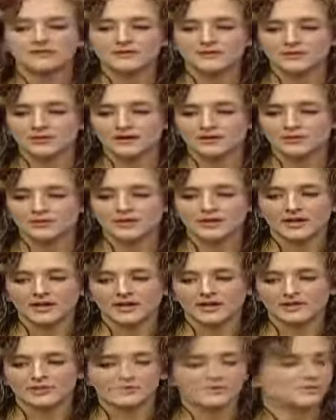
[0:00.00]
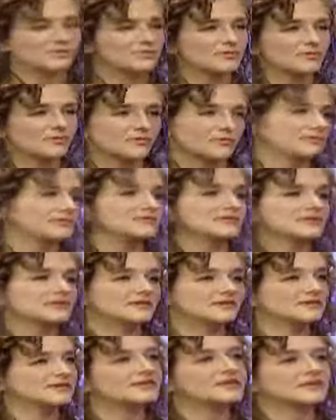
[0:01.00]
I would like other people
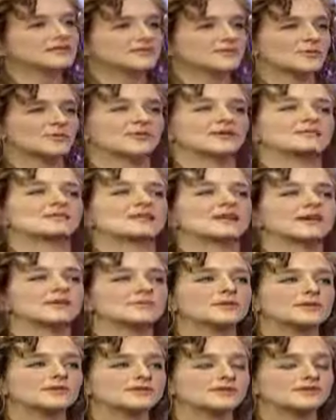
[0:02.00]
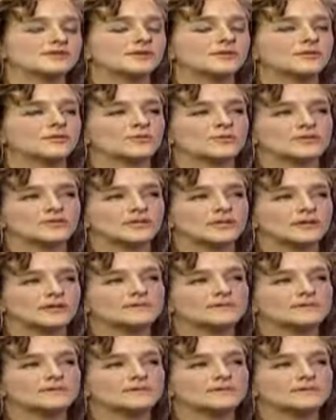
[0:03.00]
to experience that because it's so enriching.